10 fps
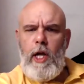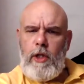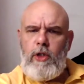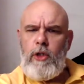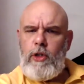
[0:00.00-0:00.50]

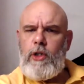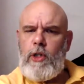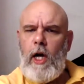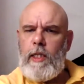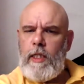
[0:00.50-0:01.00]
you, since you
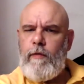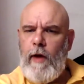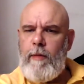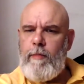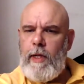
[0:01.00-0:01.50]
started this
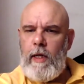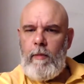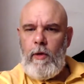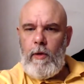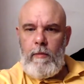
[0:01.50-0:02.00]
vaping?" And I'm
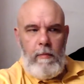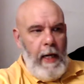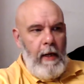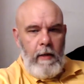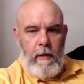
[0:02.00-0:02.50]
like, "Mate,
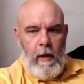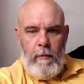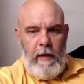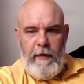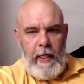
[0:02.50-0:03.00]
I'm
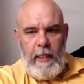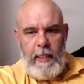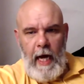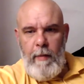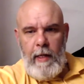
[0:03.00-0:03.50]
living in the
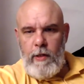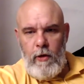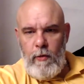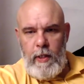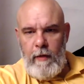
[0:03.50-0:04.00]
same house I
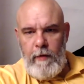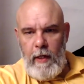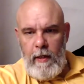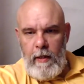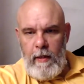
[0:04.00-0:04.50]
always lived in.
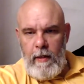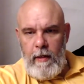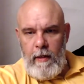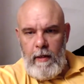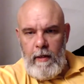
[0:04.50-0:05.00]

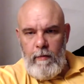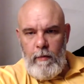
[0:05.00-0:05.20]
I've